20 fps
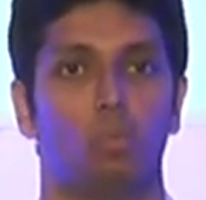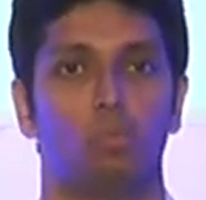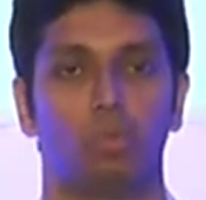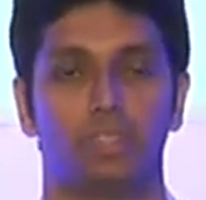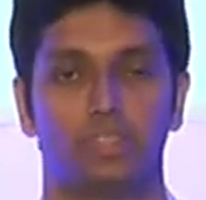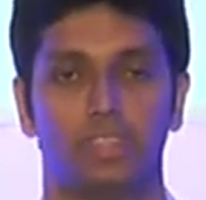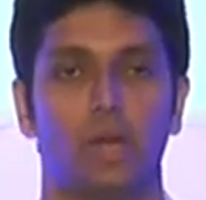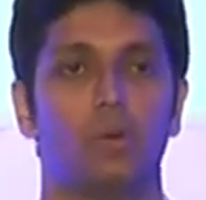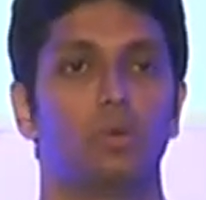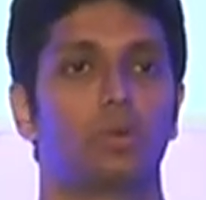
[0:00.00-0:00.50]

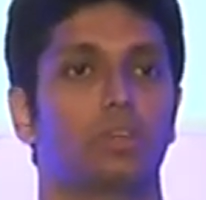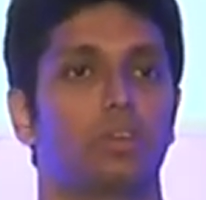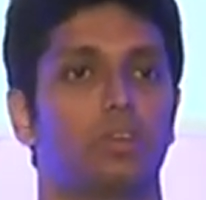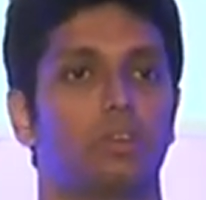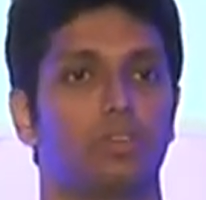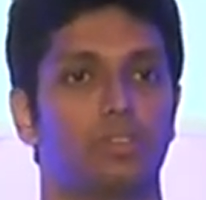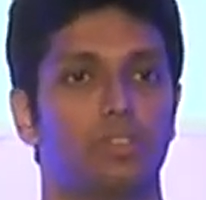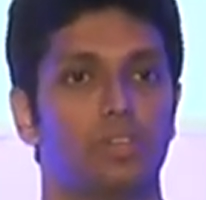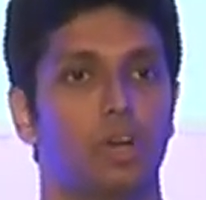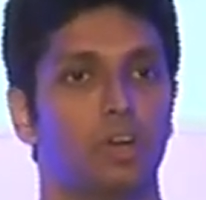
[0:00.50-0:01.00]

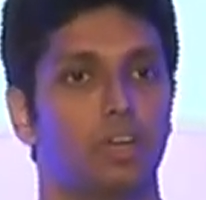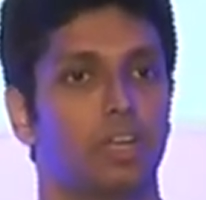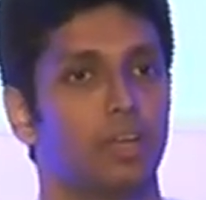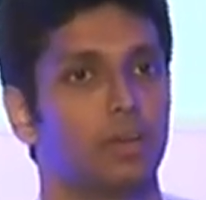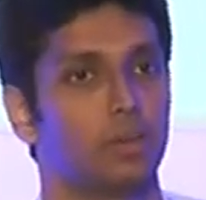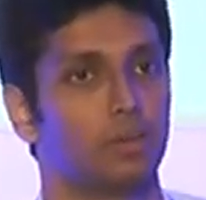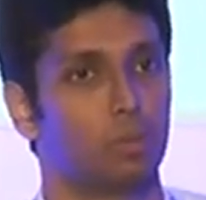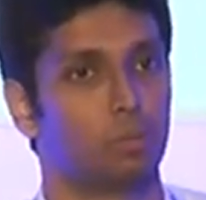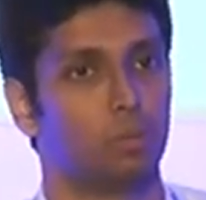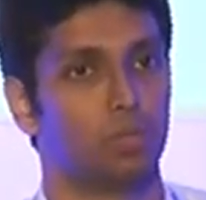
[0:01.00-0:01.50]
without
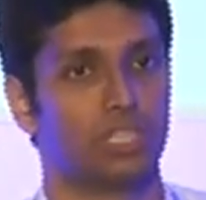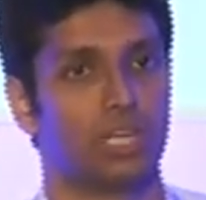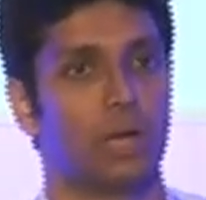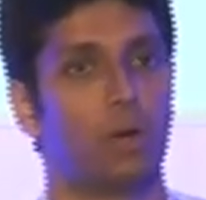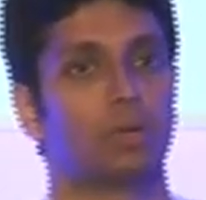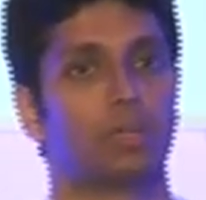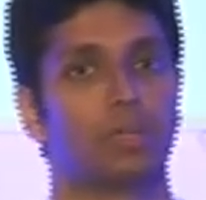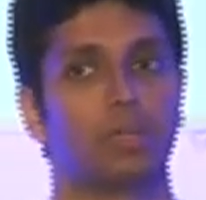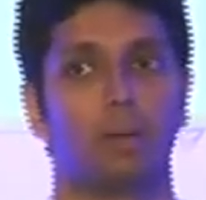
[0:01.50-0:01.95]
resorting to push out